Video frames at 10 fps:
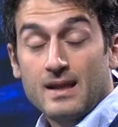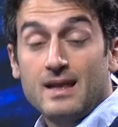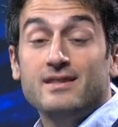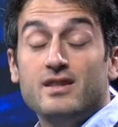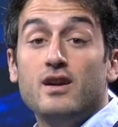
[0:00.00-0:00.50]

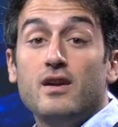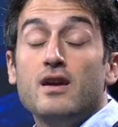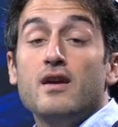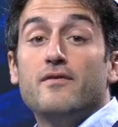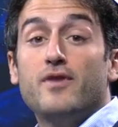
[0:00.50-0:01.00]
Let's hear
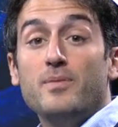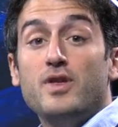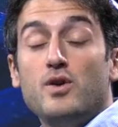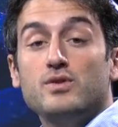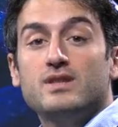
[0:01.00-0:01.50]
from
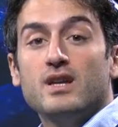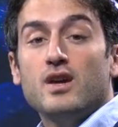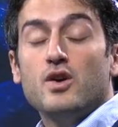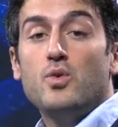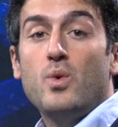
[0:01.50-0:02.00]
those
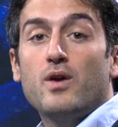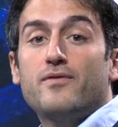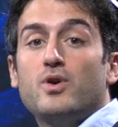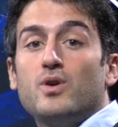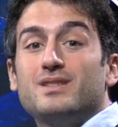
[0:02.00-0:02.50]
who were,
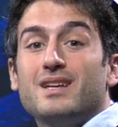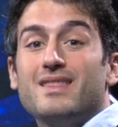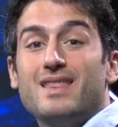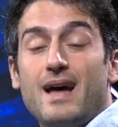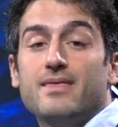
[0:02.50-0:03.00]
of course,
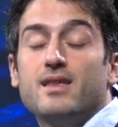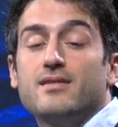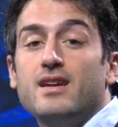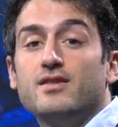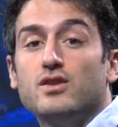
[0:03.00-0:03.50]
at the
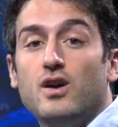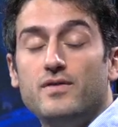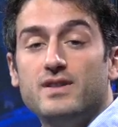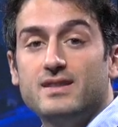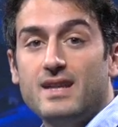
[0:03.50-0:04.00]
center
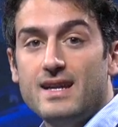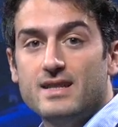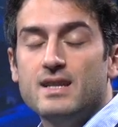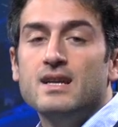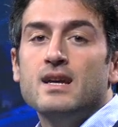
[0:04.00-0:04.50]
of the
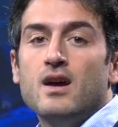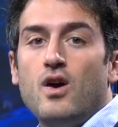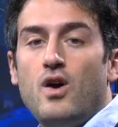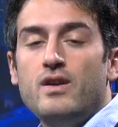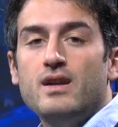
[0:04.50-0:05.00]
stage.
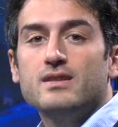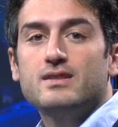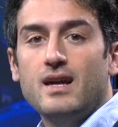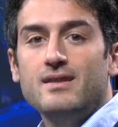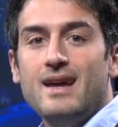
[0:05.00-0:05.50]
On
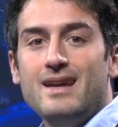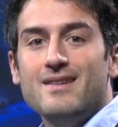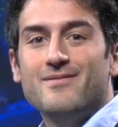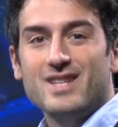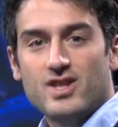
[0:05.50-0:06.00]

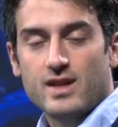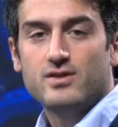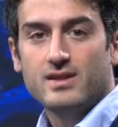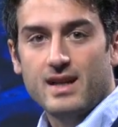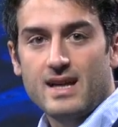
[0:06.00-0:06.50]
Sunday, Vino
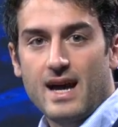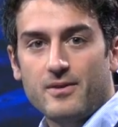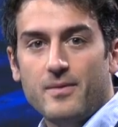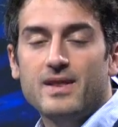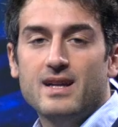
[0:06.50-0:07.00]

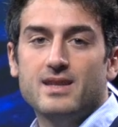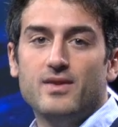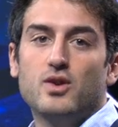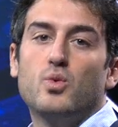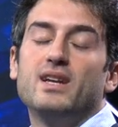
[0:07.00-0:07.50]
Italiano. Let's have a
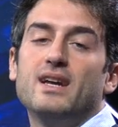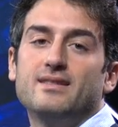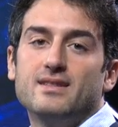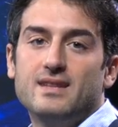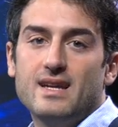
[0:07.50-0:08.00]
look what he had
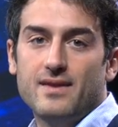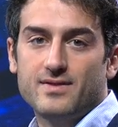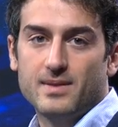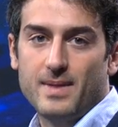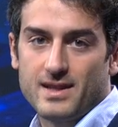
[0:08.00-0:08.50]
to say
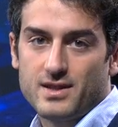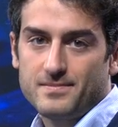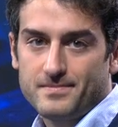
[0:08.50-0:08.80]
after the match.